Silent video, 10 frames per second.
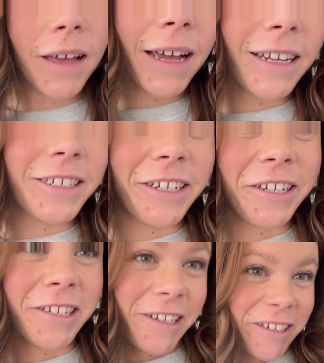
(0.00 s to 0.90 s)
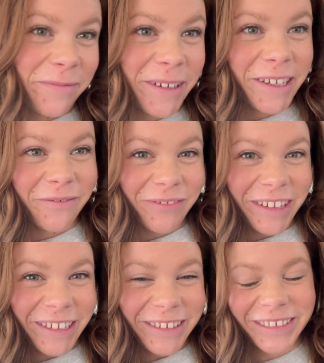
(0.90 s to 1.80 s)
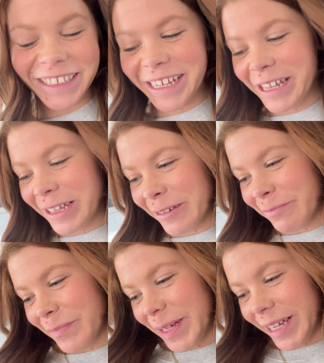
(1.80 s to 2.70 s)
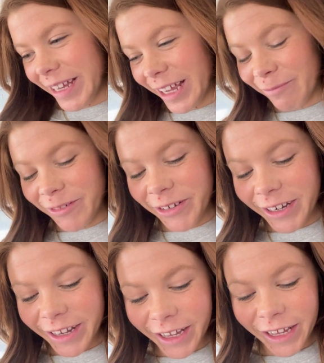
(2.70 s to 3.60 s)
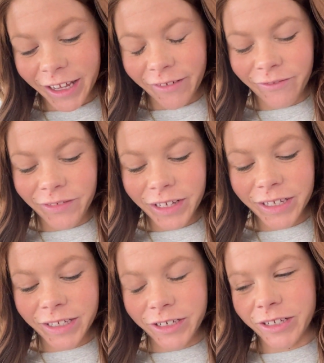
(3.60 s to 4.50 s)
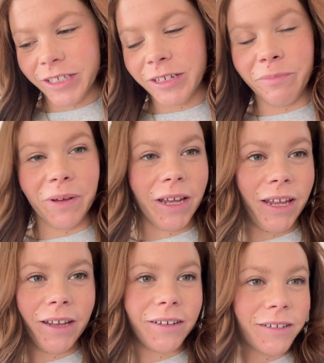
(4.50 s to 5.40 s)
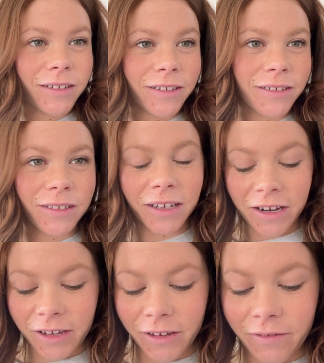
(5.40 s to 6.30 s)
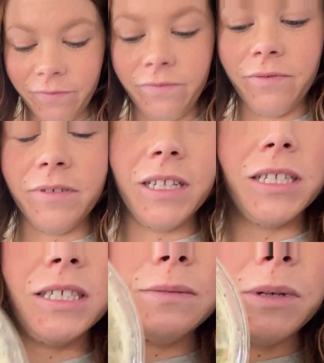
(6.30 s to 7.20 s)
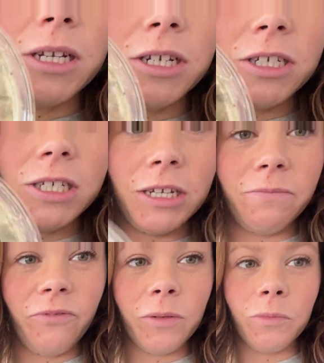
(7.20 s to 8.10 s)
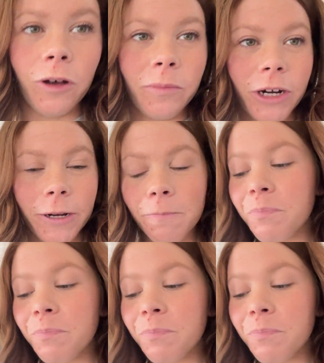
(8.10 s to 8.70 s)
I changed into my comfy clothes, but I'm going to have just a bite of the spinach dip from Walmart